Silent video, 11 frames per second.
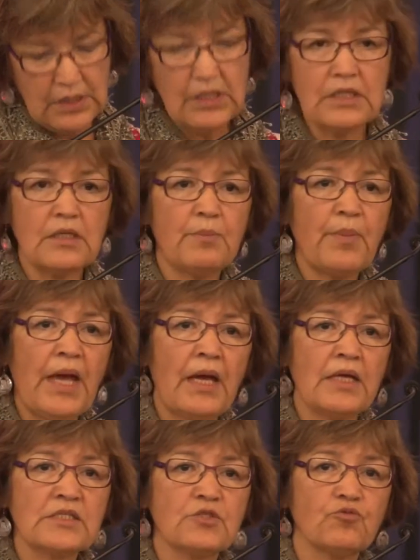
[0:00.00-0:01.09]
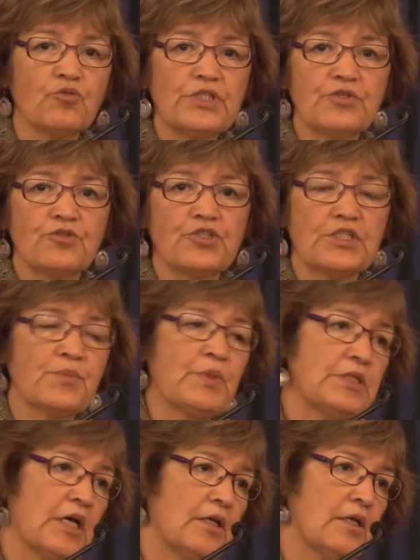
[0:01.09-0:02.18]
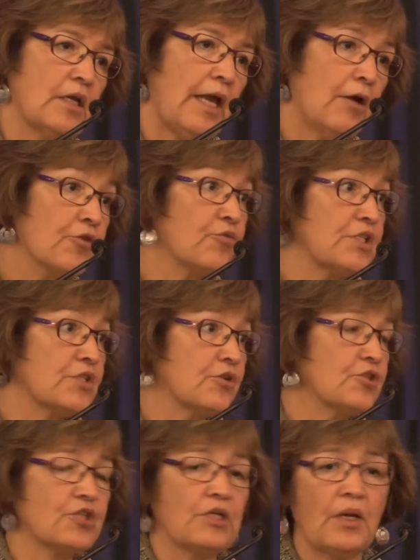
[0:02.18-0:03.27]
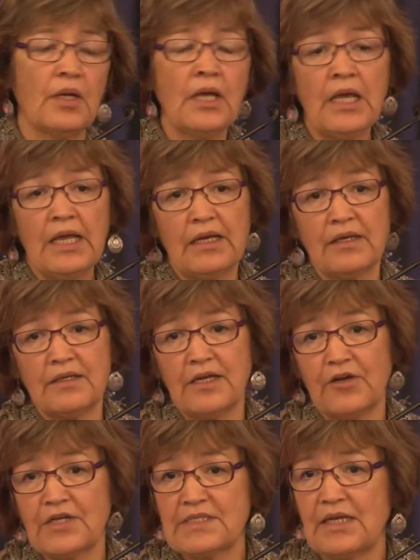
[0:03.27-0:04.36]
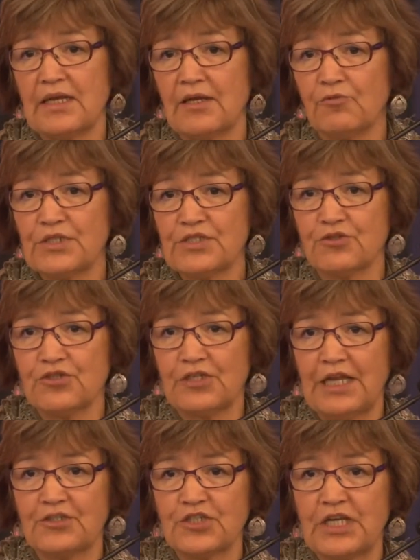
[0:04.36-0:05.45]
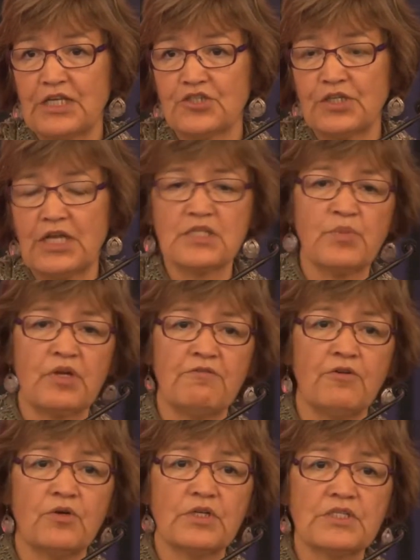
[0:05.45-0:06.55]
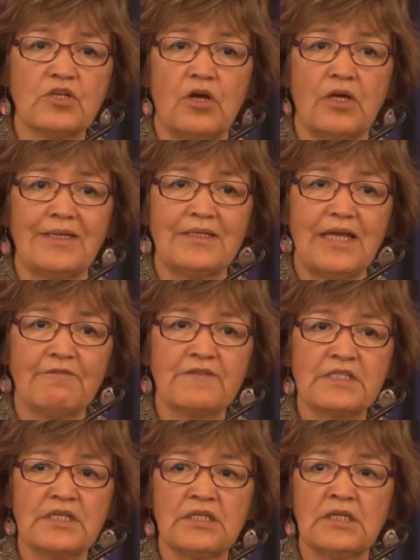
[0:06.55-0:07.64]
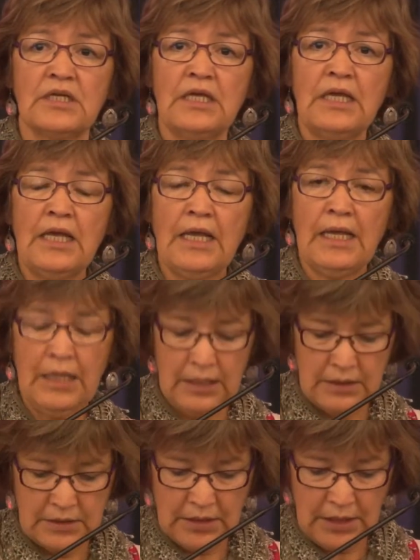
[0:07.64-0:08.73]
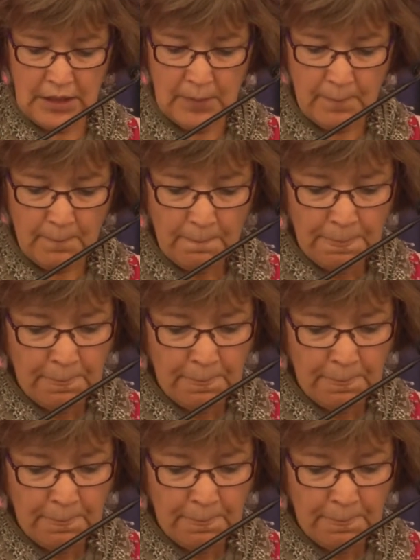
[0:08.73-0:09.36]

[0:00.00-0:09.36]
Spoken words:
in the past, research that's been done, health research, and dare I say, research on education has been a focus on the deficit and